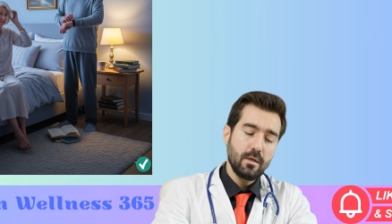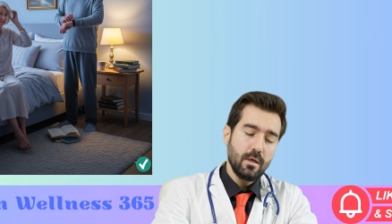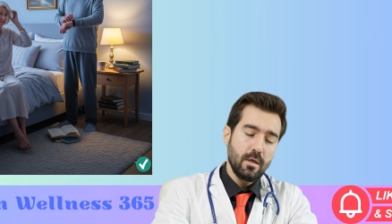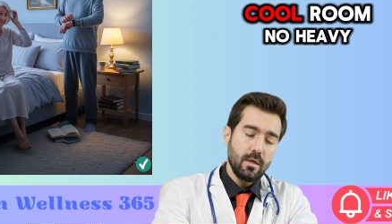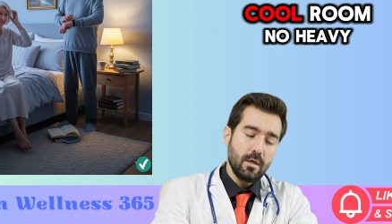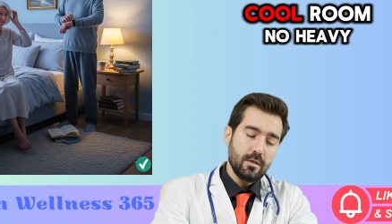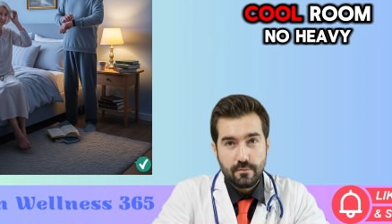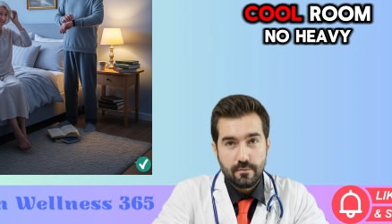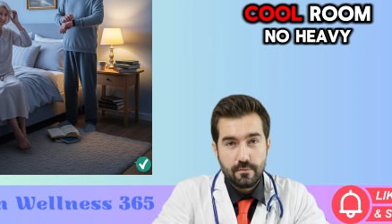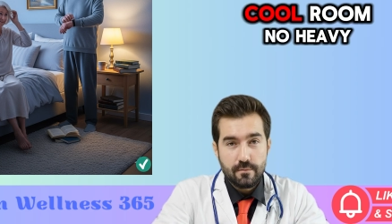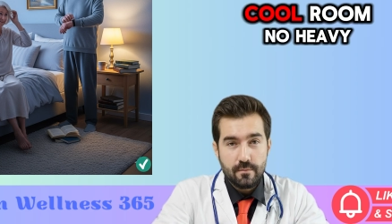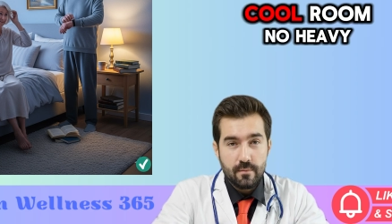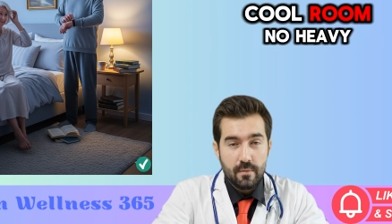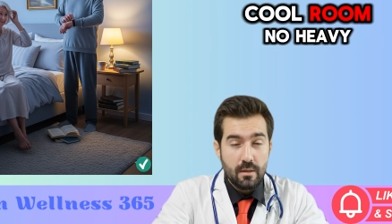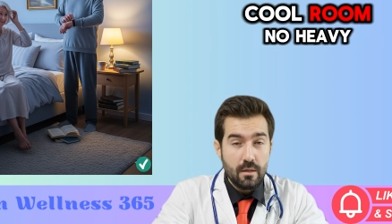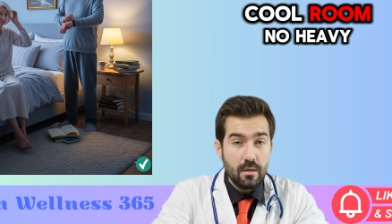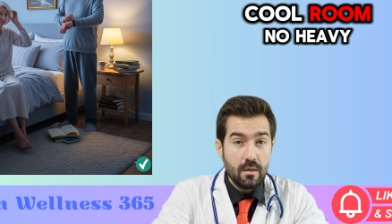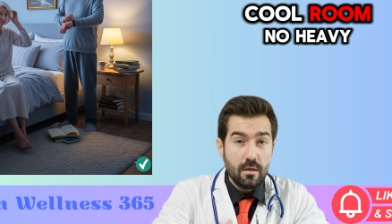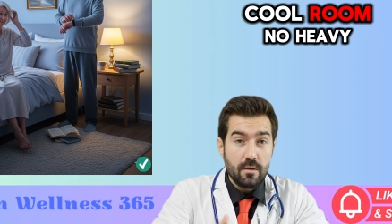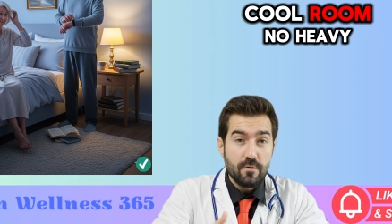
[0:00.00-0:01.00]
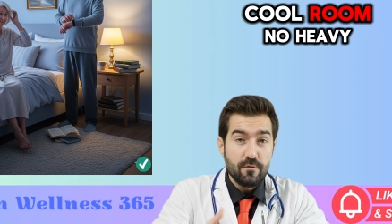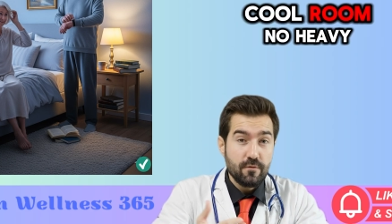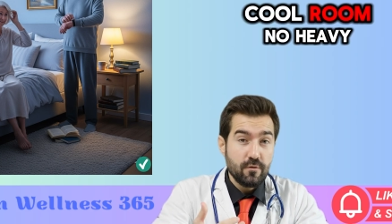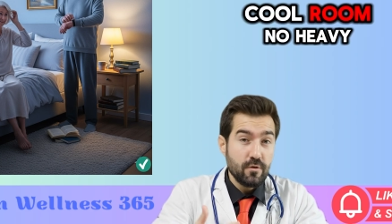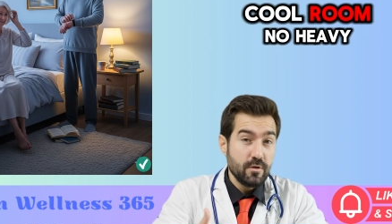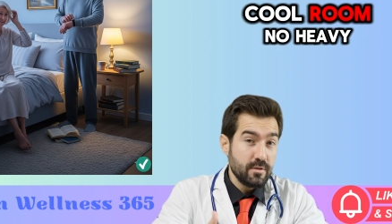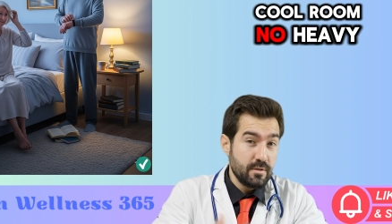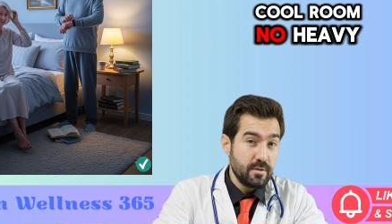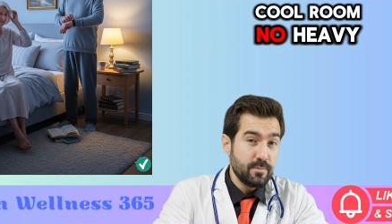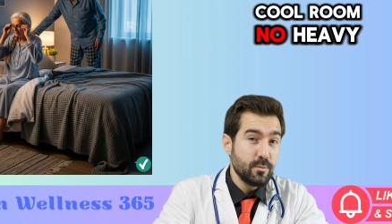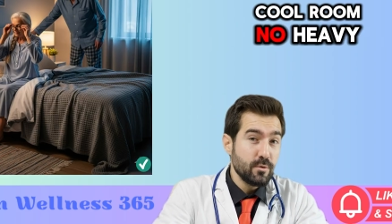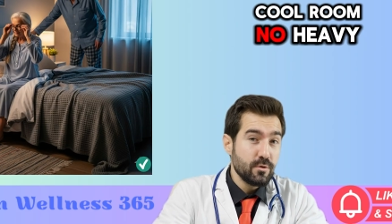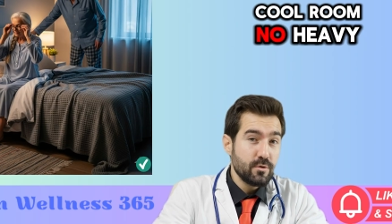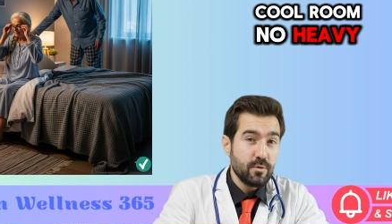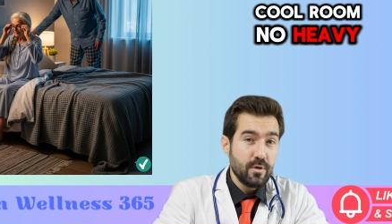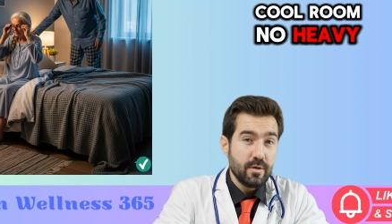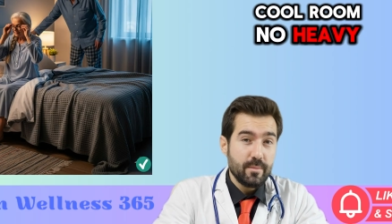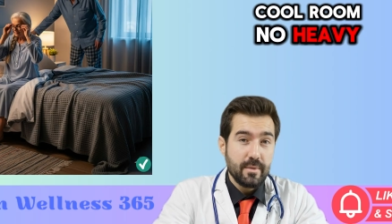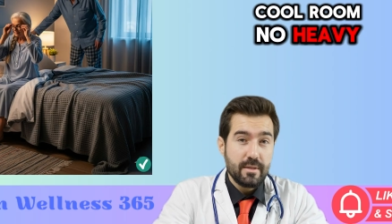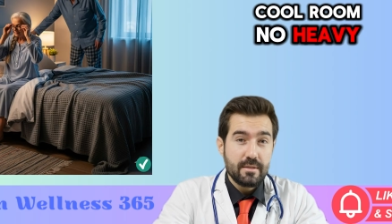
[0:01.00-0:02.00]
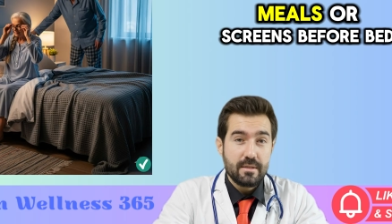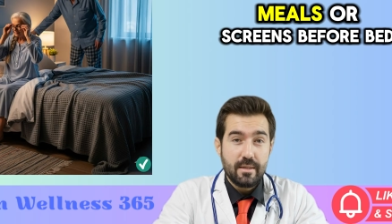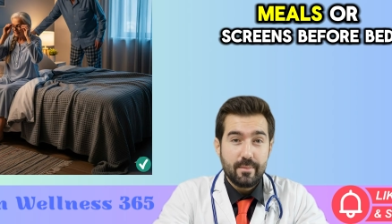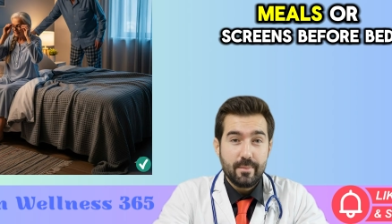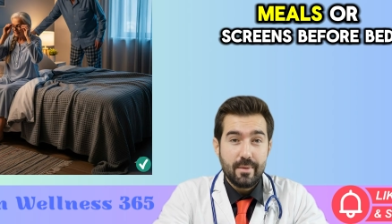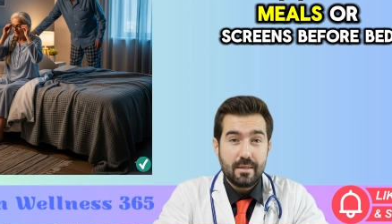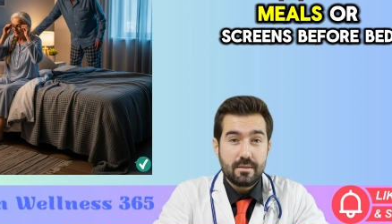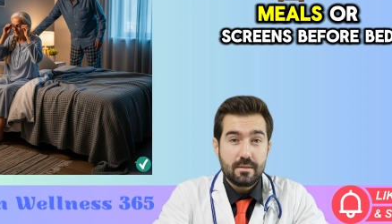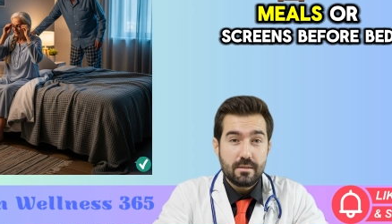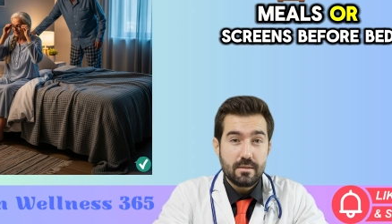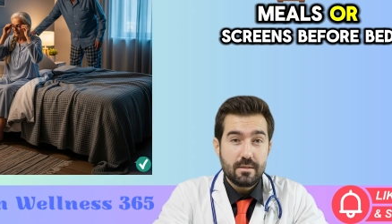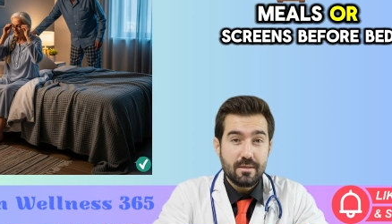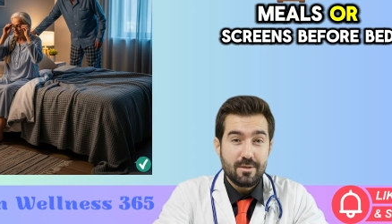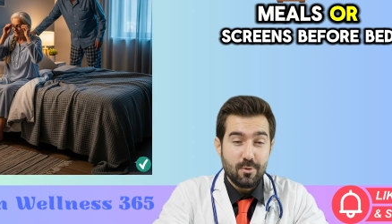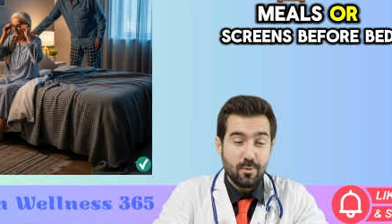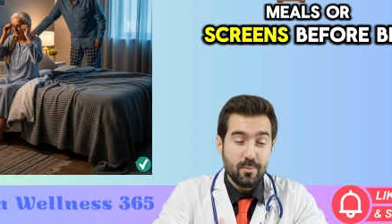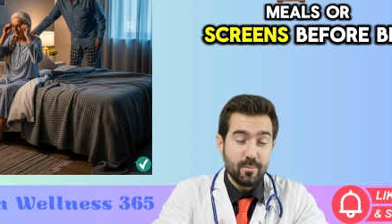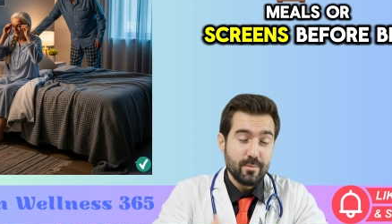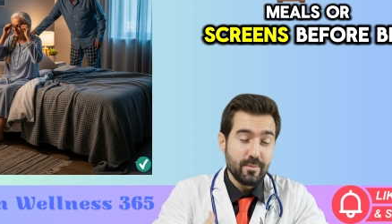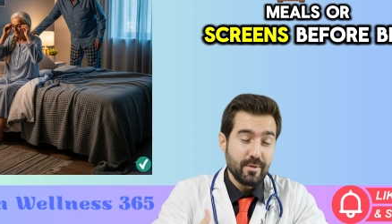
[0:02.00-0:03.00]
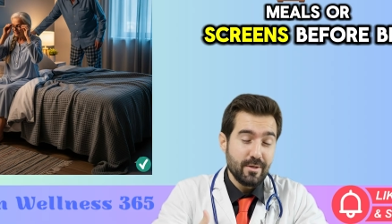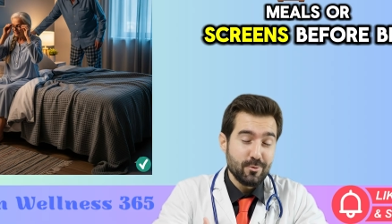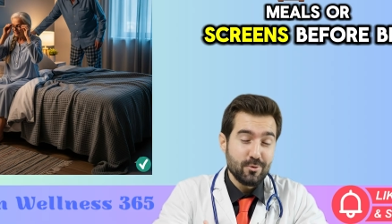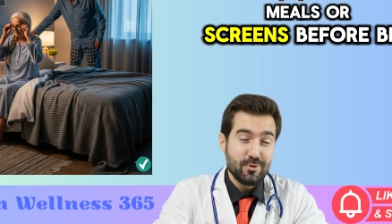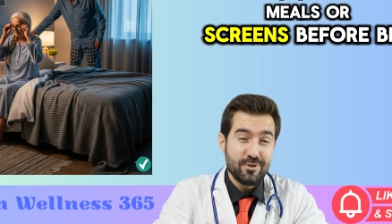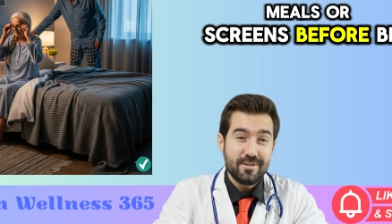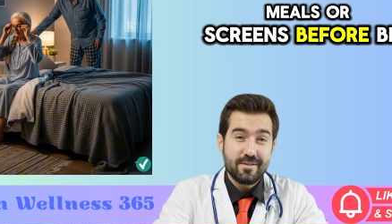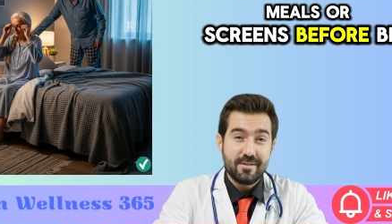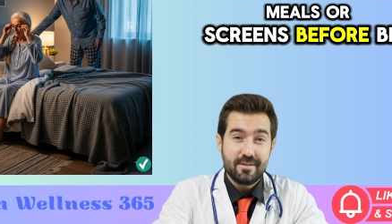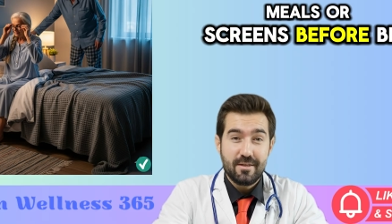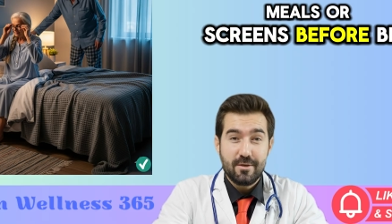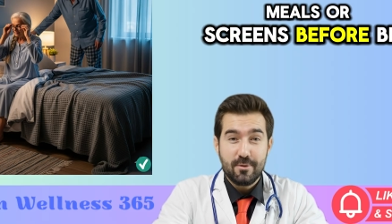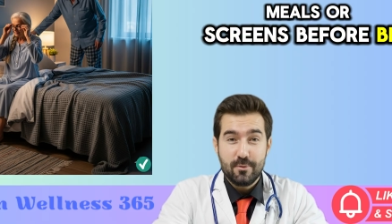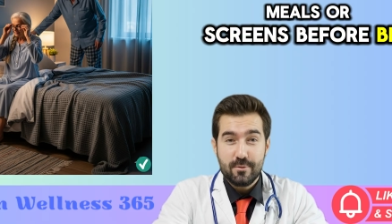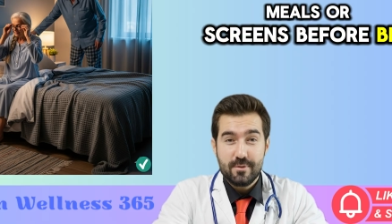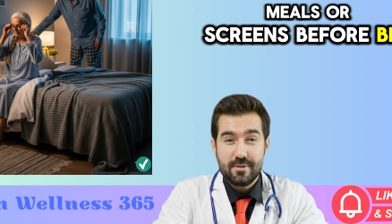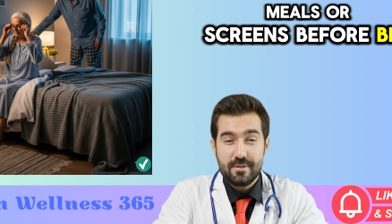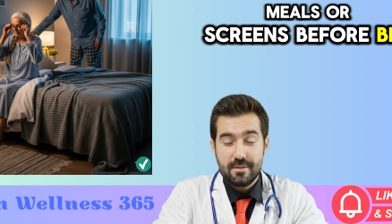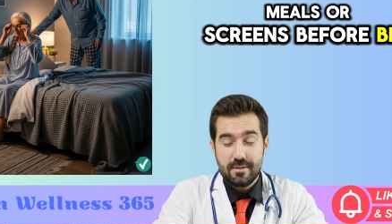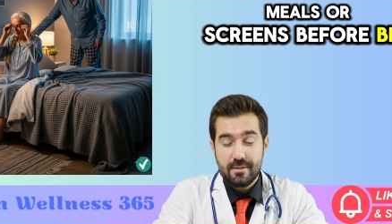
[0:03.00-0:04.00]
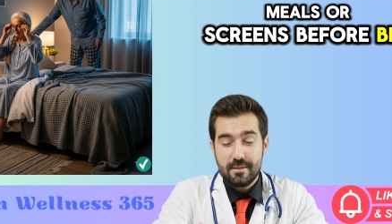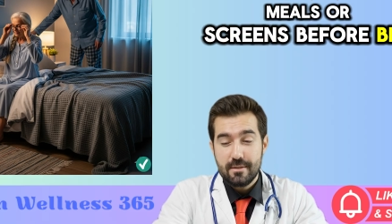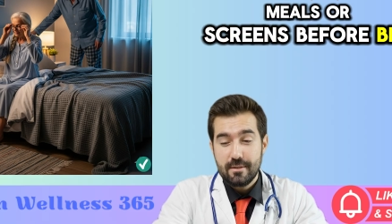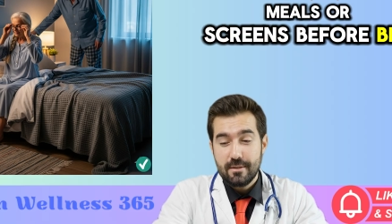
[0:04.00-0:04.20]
cool room, no heavy meals or screens before bed,